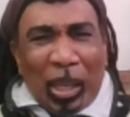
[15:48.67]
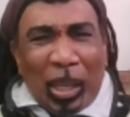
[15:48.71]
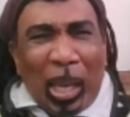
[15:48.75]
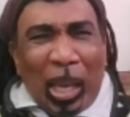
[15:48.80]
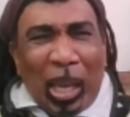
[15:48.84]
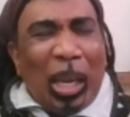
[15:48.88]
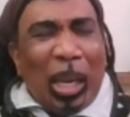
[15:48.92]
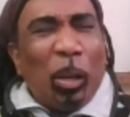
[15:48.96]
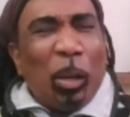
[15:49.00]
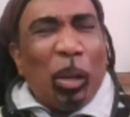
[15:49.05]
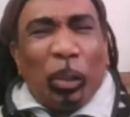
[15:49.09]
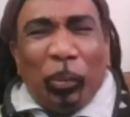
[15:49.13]

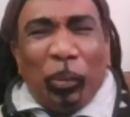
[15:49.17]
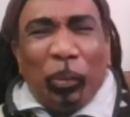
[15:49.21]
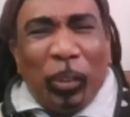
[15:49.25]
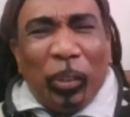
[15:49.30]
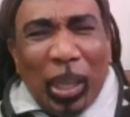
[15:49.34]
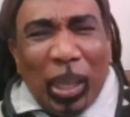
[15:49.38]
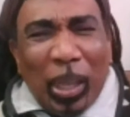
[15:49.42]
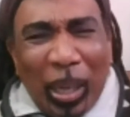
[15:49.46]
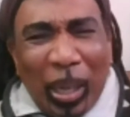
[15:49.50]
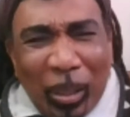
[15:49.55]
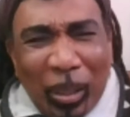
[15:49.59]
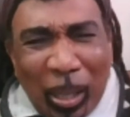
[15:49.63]
And I go to
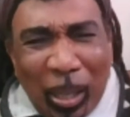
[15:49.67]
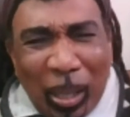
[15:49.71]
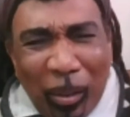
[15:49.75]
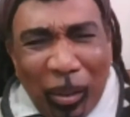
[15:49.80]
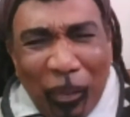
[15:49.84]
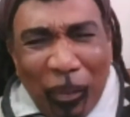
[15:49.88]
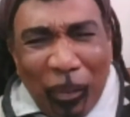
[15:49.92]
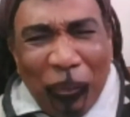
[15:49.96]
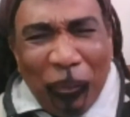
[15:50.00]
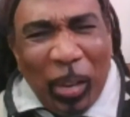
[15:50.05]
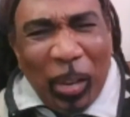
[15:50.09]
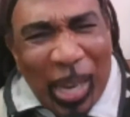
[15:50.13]
Vinette. And I say,
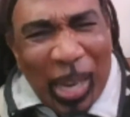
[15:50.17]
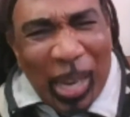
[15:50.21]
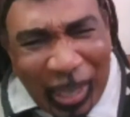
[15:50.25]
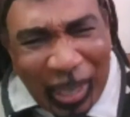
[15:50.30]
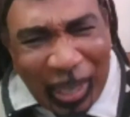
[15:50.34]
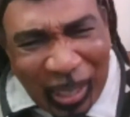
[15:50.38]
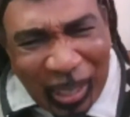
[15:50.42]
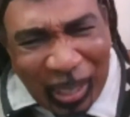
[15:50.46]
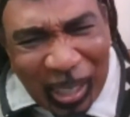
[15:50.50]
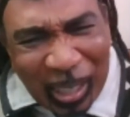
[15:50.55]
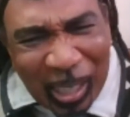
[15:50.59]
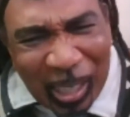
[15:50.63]

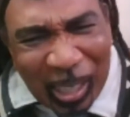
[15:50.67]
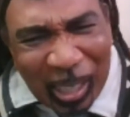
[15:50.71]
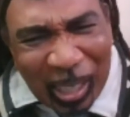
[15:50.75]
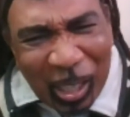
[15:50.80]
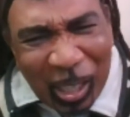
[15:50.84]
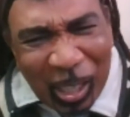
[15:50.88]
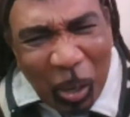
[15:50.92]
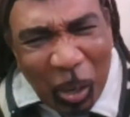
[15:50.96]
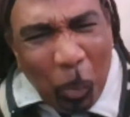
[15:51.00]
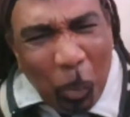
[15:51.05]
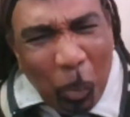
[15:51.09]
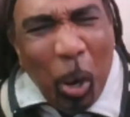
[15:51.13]
Vinette,
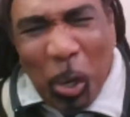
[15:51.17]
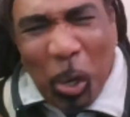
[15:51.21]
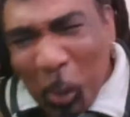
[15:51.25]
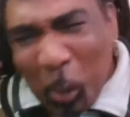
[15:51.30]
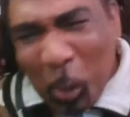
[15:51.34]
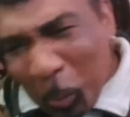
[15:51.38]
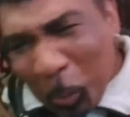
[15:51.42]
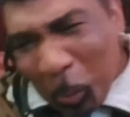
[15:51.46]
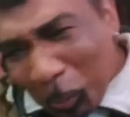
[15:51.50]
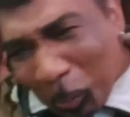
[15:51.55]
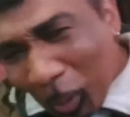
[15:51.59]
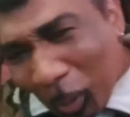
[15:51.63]
were
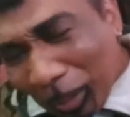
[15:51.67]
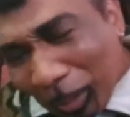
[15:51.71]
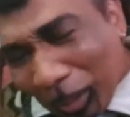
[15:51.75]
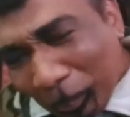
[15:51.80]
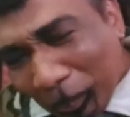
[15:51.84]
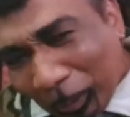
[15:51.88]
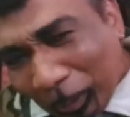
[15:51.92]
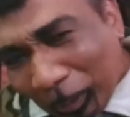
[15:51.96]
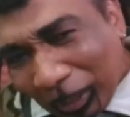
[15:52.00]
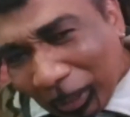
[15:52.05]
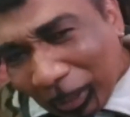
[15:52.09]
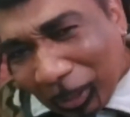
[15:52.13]
you in one
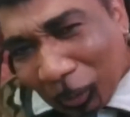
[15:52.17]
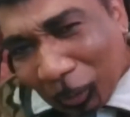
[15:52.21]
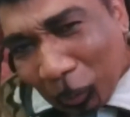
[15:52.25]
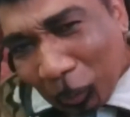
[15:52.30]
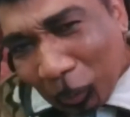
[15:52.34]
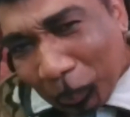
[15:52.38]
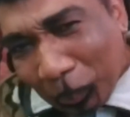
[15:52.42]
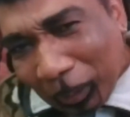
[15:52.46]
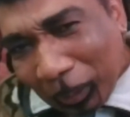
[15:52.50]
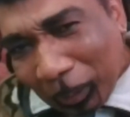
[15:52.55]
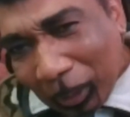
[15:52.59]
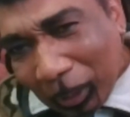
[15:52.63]
potato,
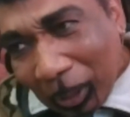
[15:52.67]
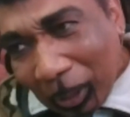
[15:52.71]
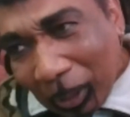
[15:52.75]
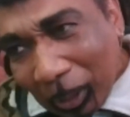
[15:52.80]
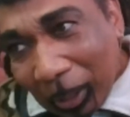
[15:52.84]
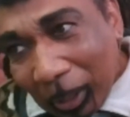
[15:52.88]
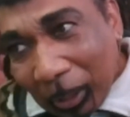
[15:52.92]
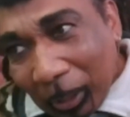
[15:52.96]
two potato?